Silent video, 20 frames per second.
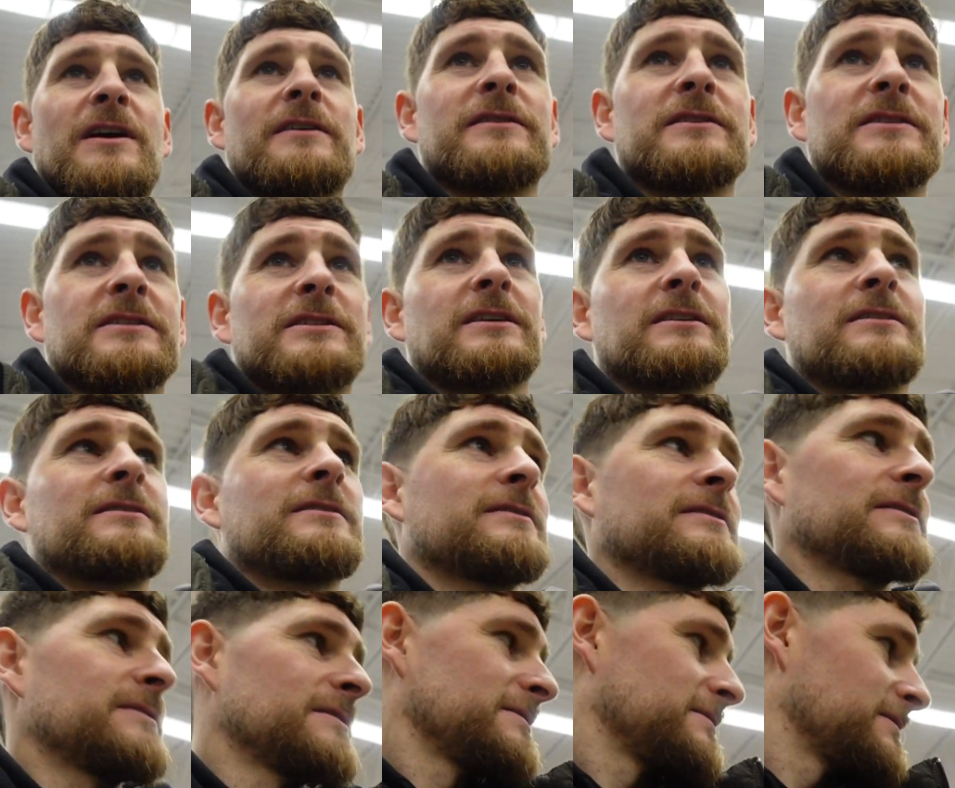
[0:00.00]
others,
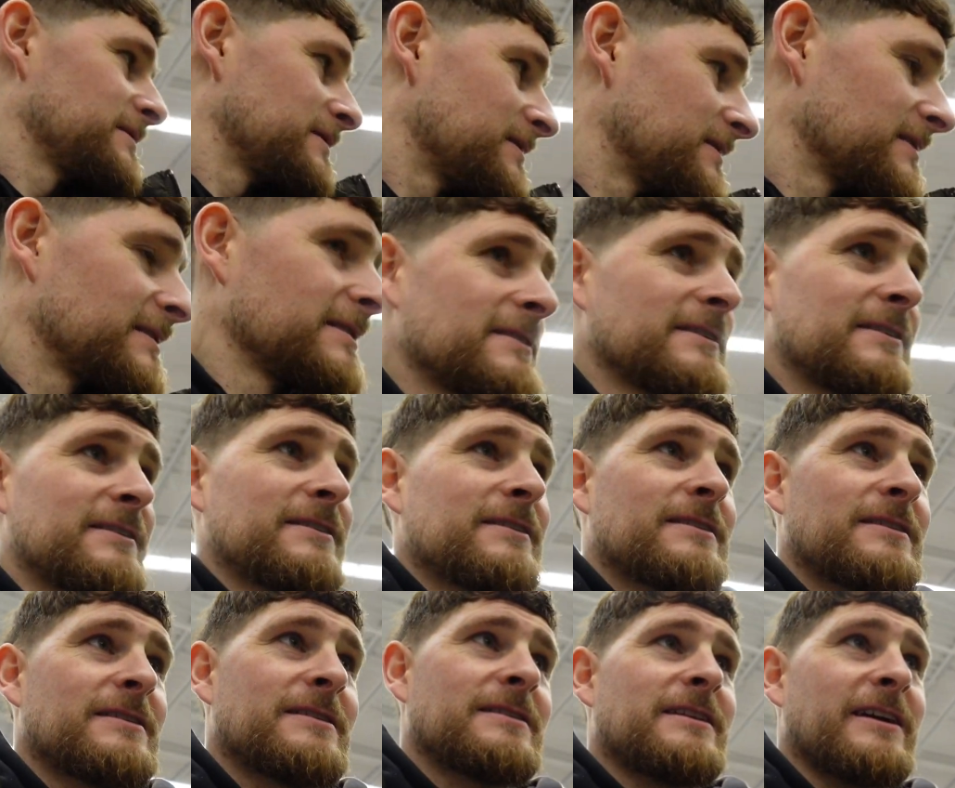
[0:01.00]

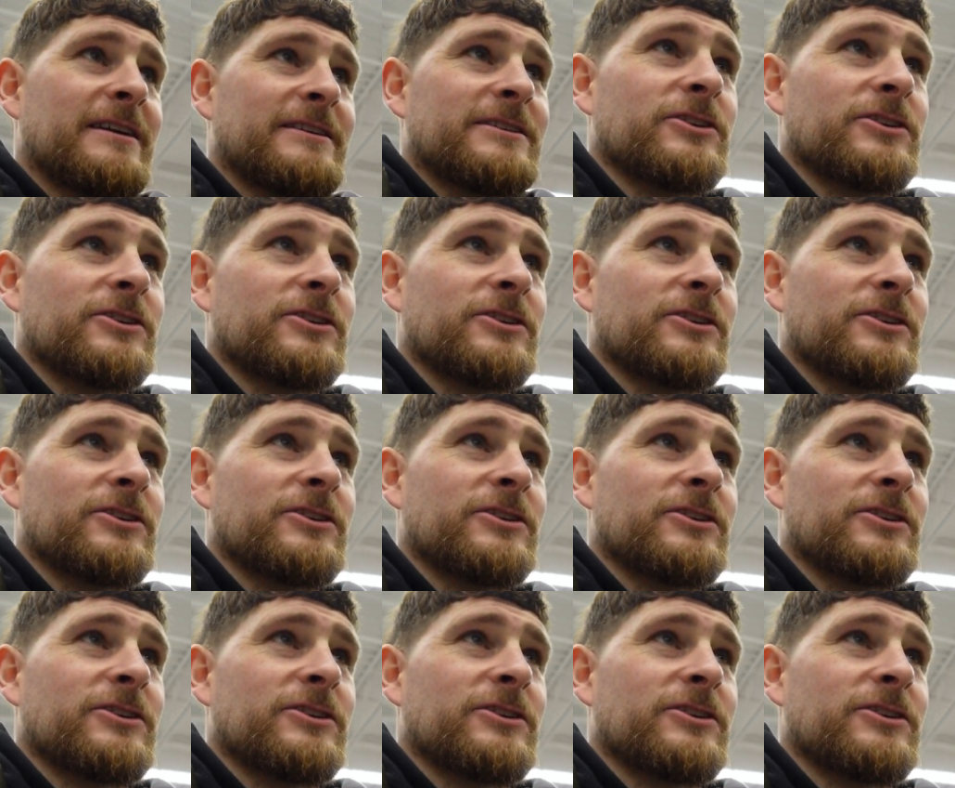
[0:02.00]
like